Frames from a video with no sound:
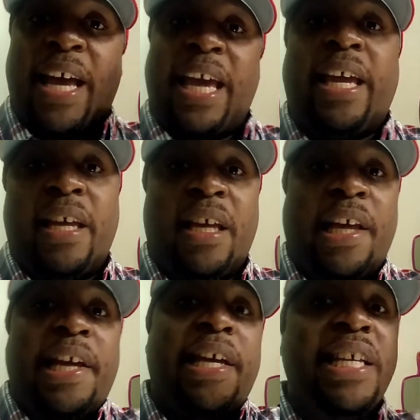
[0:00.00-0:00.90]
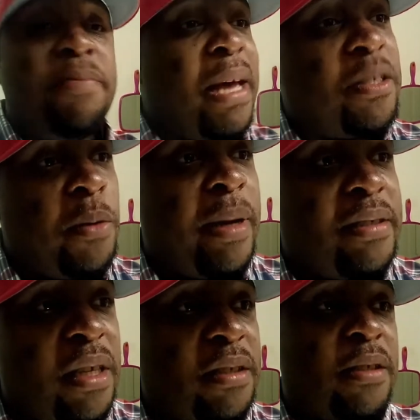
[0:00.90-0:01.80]
hey, he's messing with
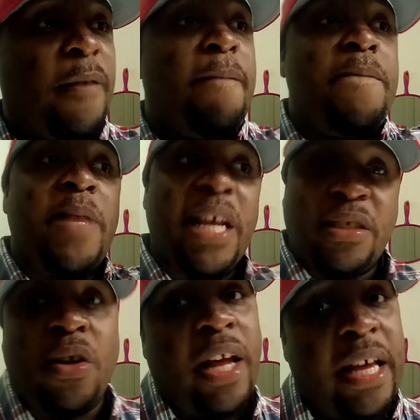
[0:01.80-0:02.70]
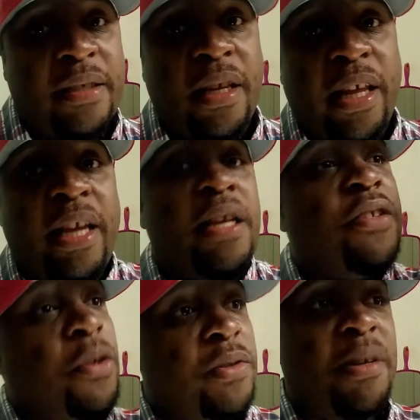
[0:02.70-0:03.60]
my sister. It's going to escalate.
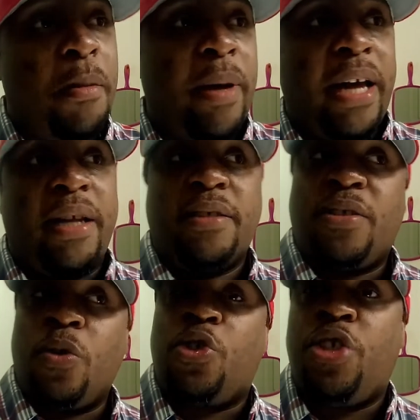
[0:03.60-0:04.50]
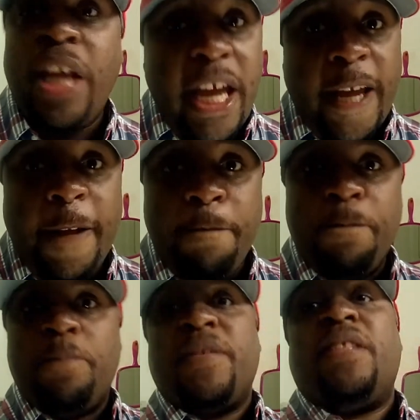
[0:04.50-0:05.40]
Do something about it. So she,
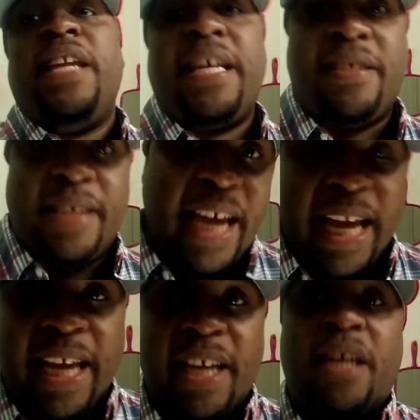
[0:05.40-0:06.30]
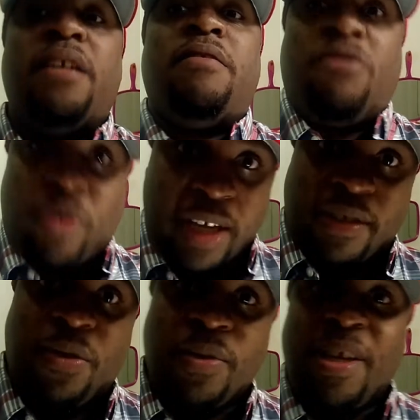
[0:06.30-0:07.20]
the next day,
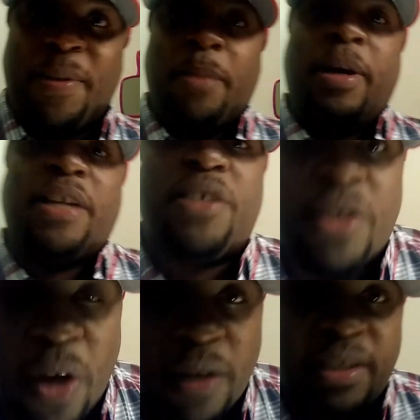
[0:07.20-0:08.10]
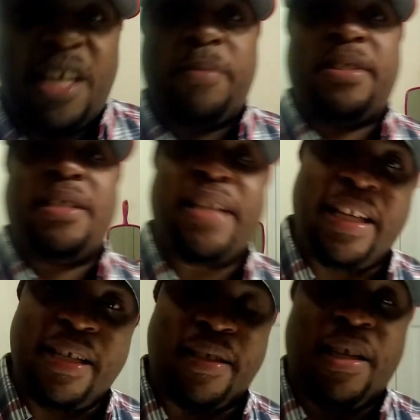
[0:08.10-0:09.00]
tries to do something about it. She talks to him and says,
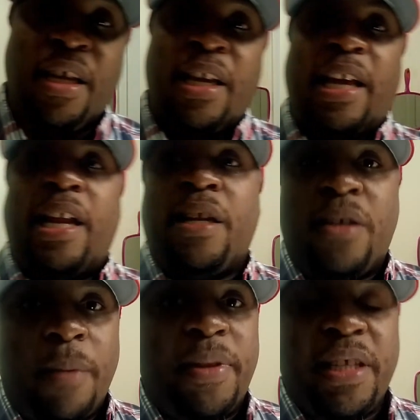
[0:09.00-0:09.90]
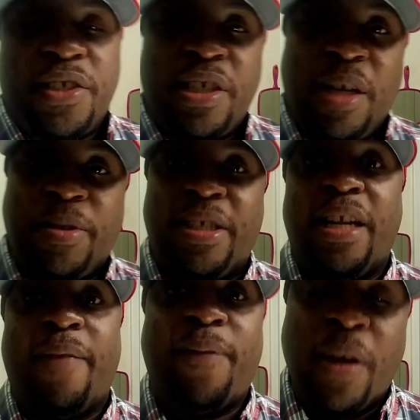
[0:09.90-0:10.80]
hey, listen. And now the dumb thing that she did was she
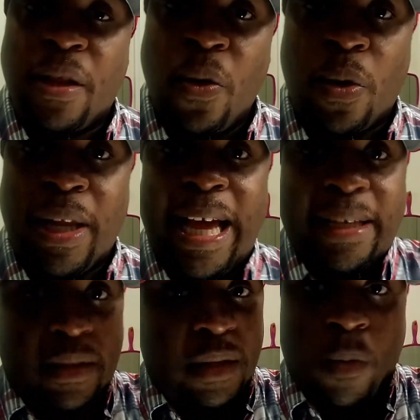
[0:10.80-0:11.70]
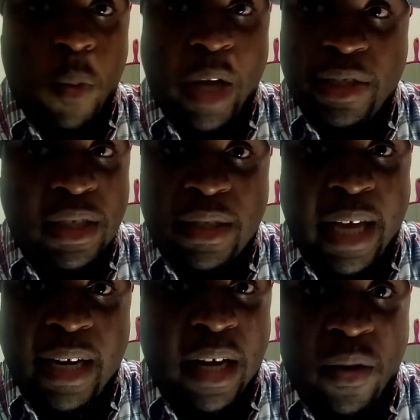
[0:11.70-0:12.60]
did it in front of the whole class. Why she did
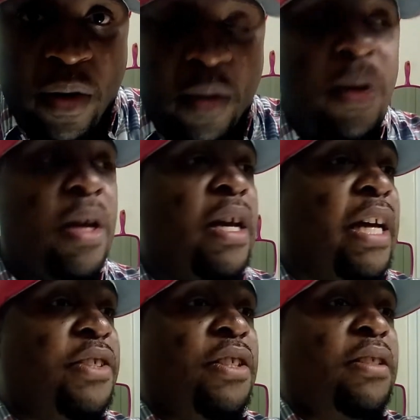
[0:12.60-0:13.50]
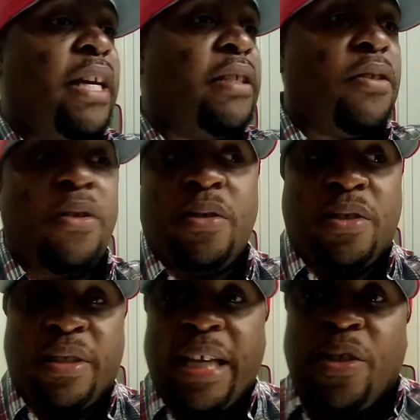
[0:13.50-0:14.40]
that, I don't know. And she said
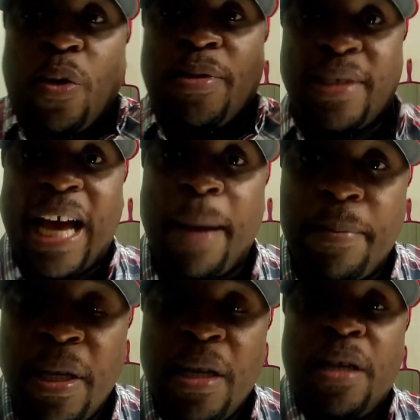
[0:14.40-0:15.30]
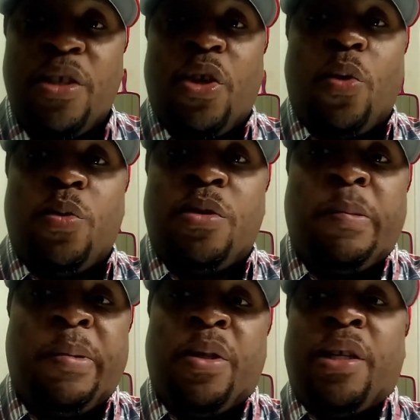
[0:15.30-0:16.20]
to him, stop, you know,
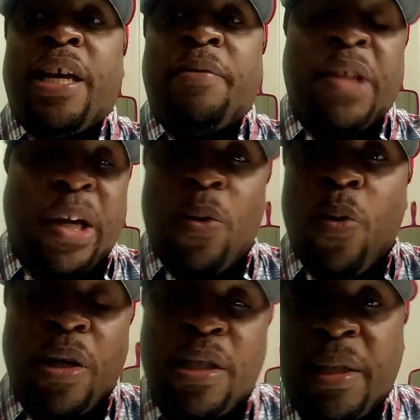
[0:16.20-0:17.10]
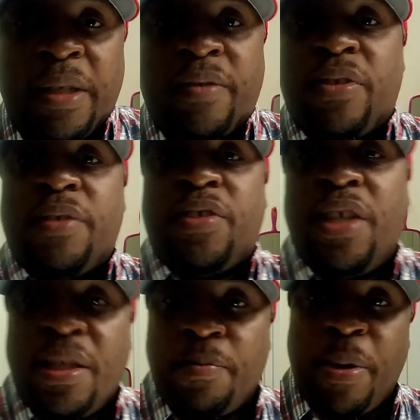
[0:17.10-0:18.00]
they don't want, if
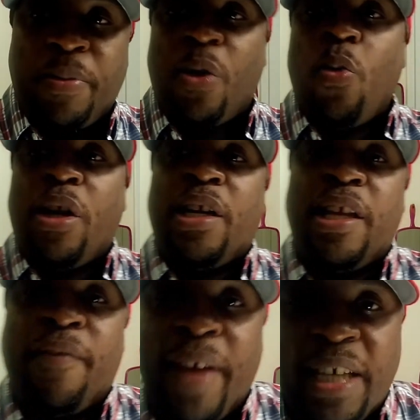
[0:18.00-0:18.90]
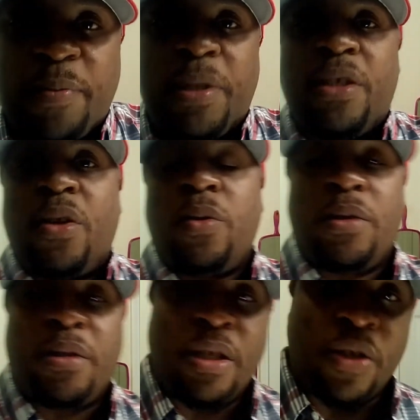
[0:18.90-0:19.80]
she does, people don't want the advancement, you
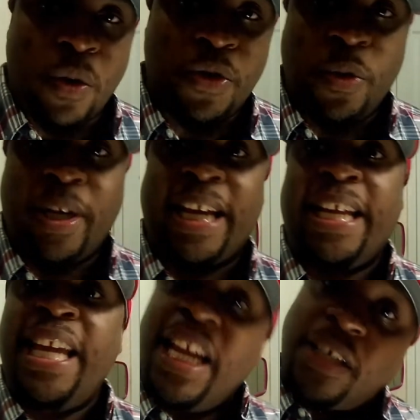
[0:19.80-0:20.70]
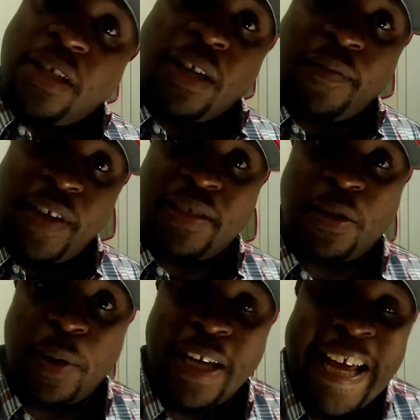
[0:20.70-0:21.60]
know, then don't do it. And he took
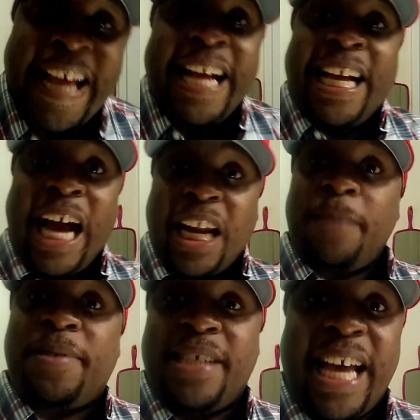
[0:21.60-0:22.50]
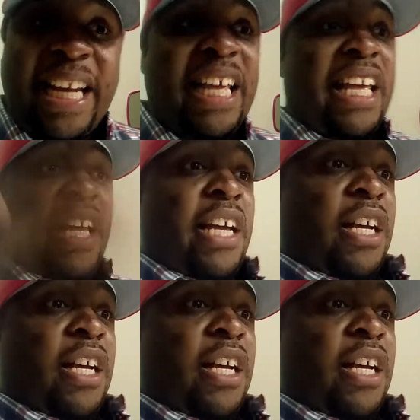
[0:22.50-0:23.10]
offense to it, got upset,